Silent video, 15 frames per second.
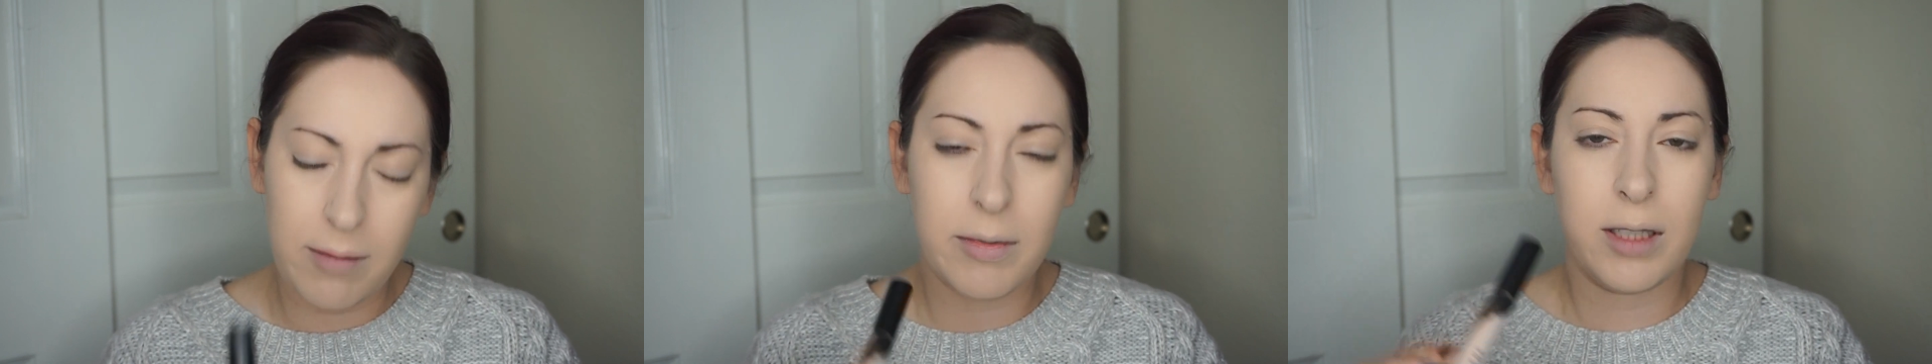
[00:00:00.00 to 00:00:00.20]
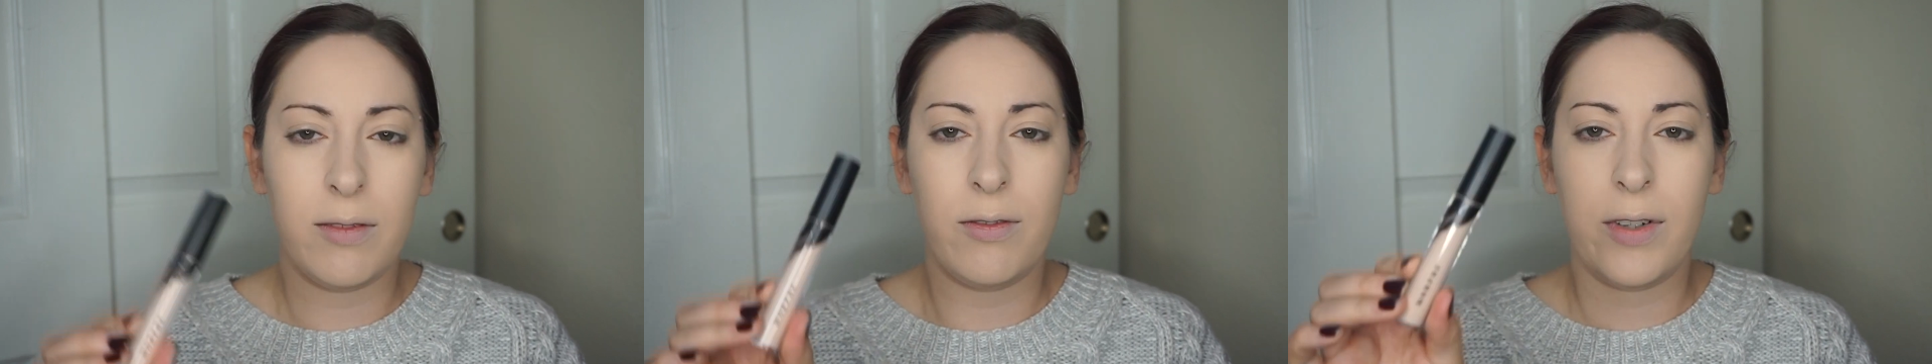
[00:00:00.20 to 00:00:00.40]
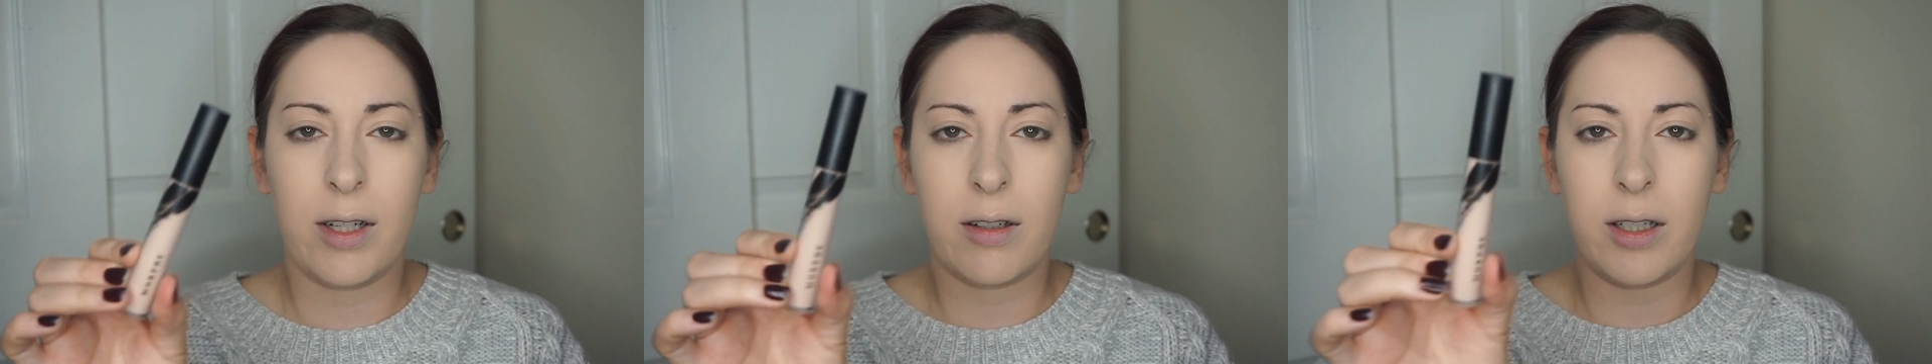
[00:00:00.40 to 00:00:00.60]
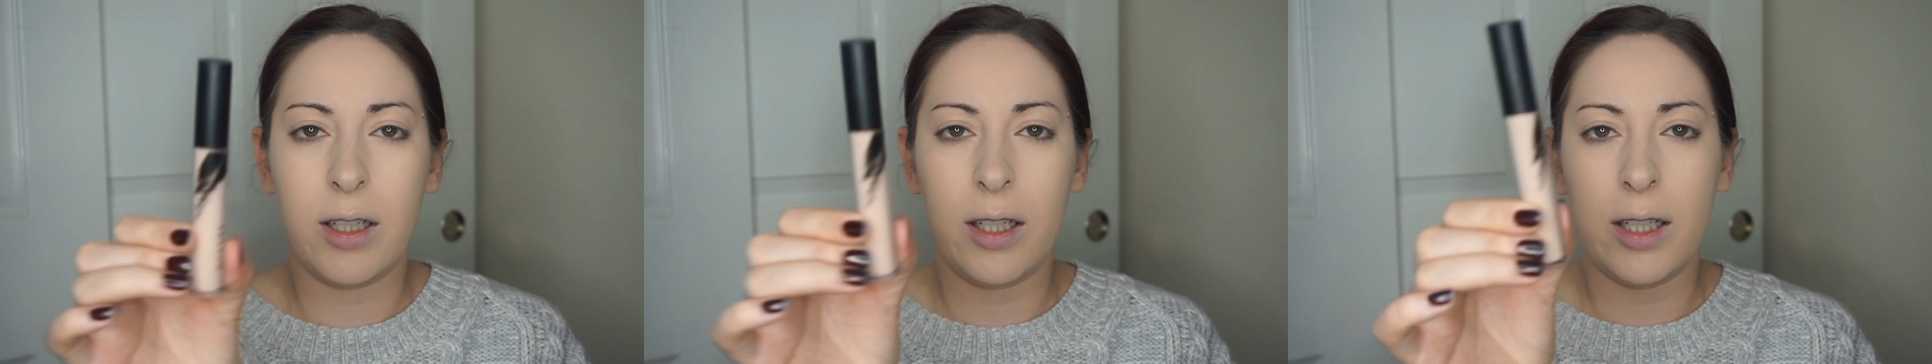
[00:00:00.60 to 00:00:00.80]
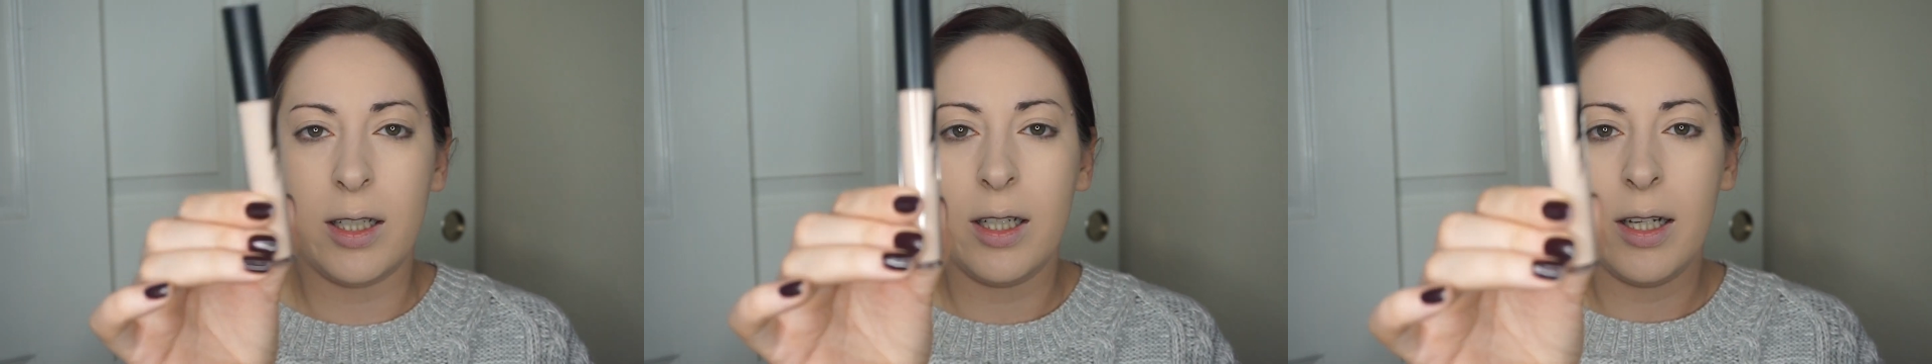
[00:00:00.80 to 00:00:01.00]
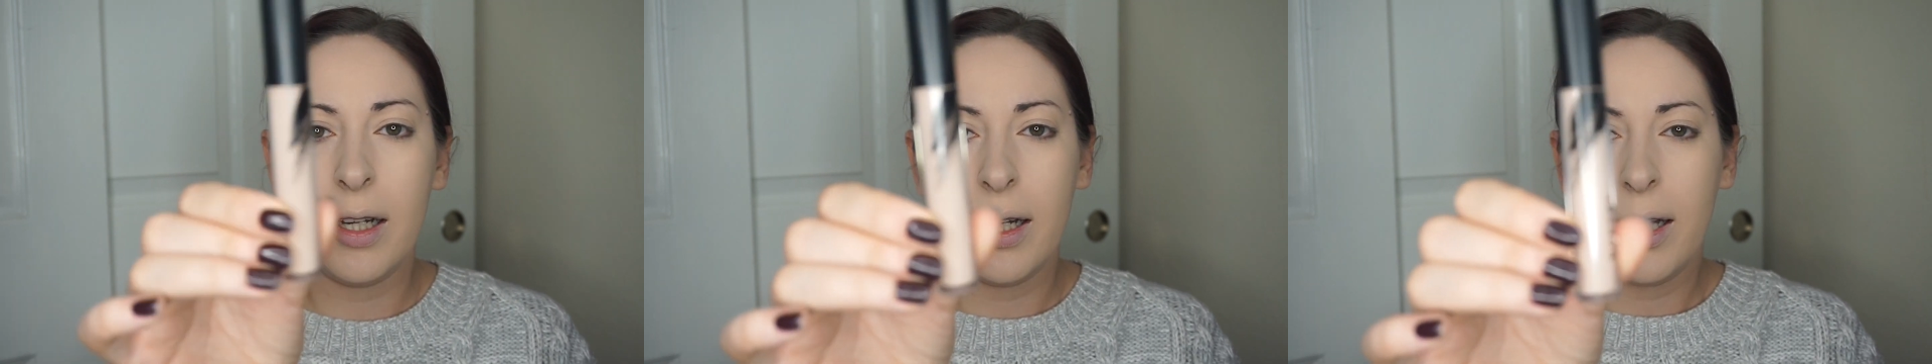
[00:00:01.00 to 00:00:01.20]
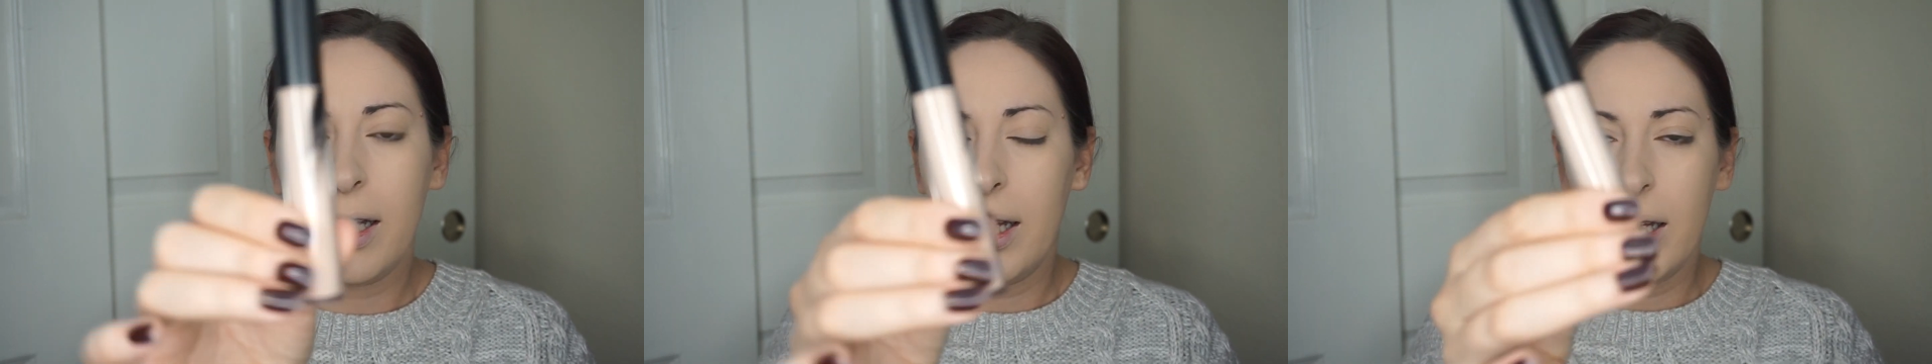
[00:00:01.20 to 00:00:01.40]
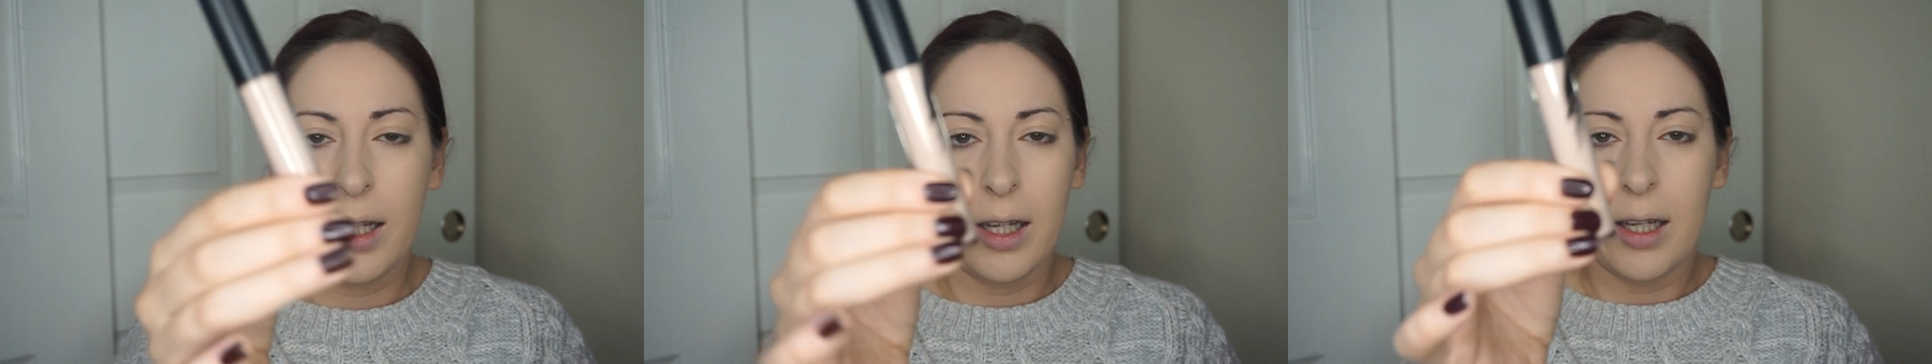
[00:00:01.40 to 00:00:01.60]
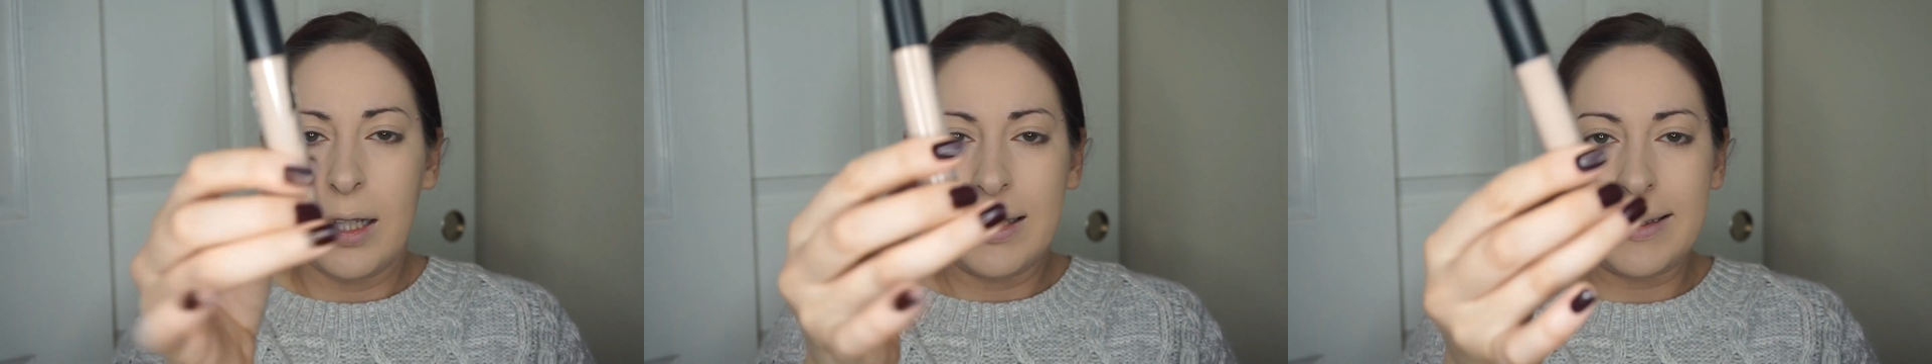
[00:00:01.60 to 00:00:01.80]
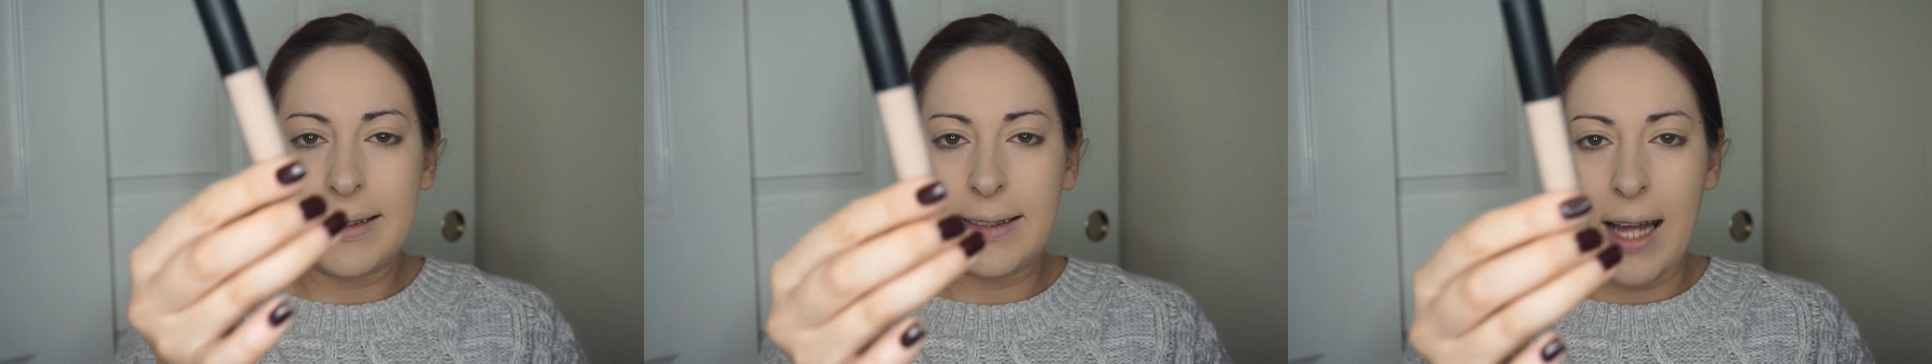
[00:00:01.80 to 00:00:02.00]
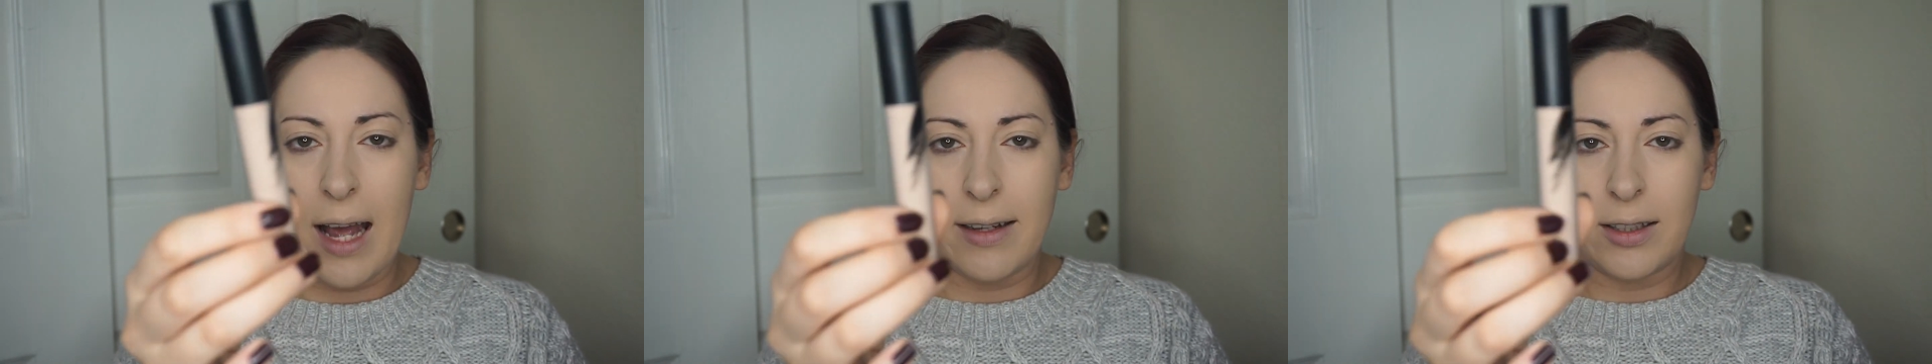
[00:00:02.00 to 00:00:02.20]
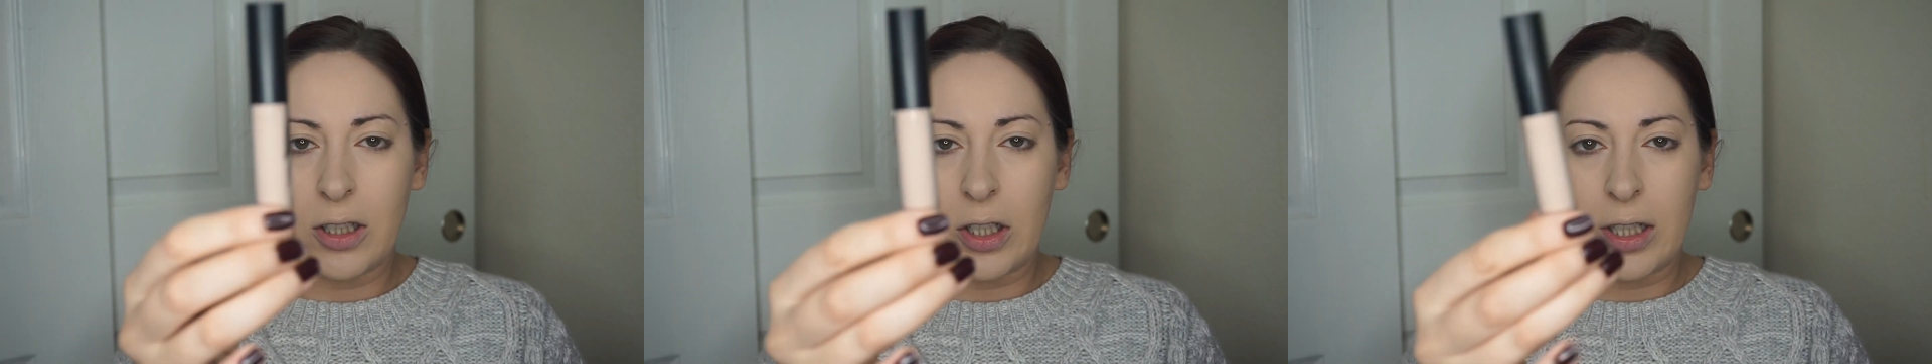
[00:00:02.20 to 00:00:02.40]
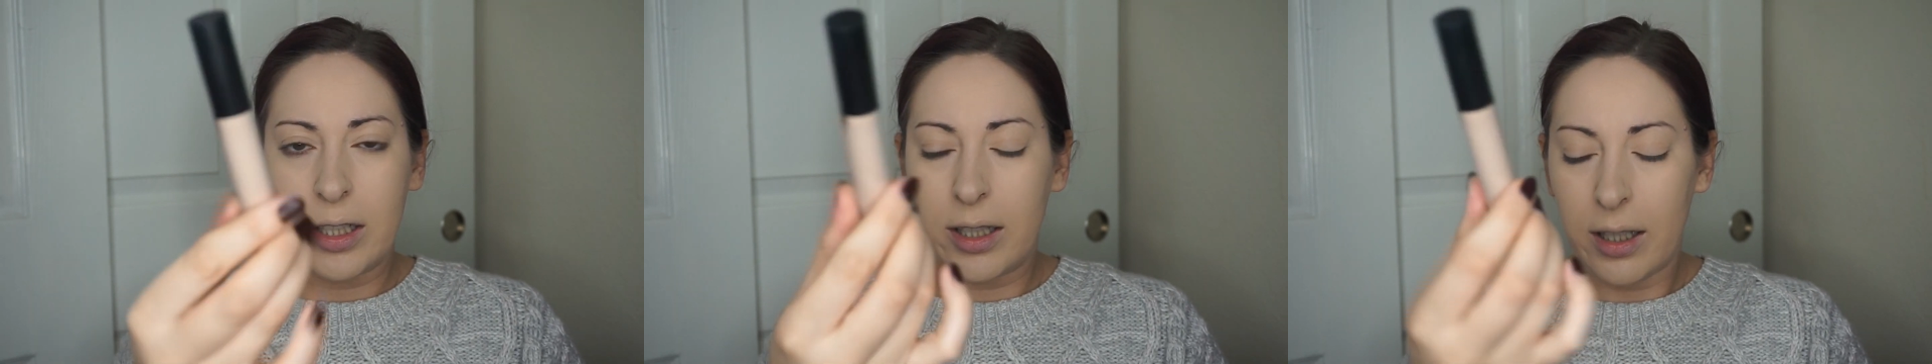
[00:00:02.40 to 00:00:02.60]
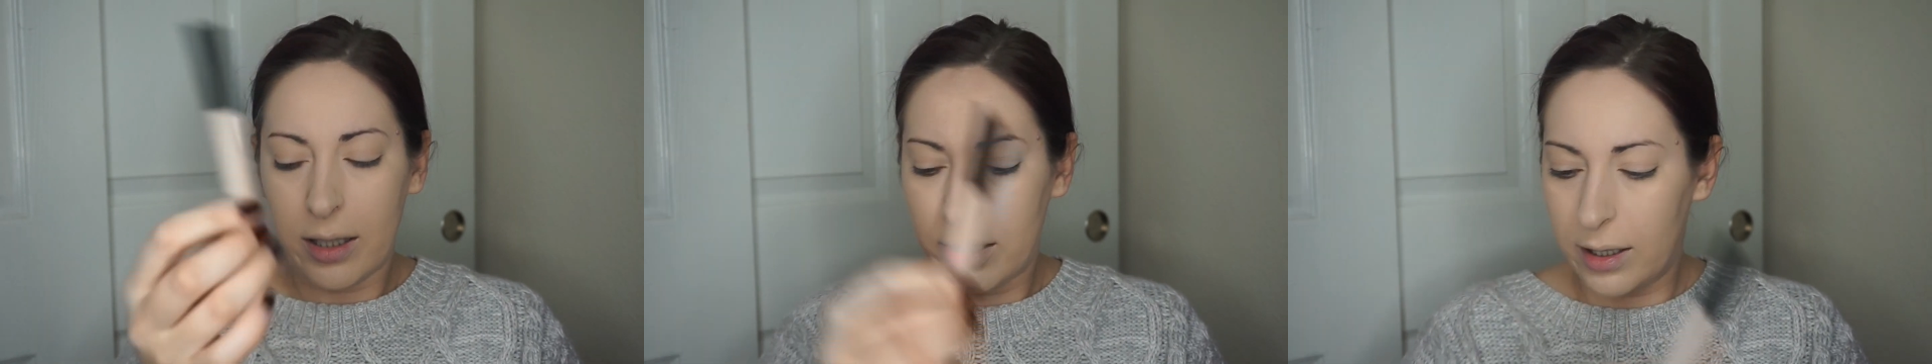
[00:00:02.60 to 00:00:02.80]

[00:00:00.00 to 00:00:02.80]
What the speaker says: I mean, very standard,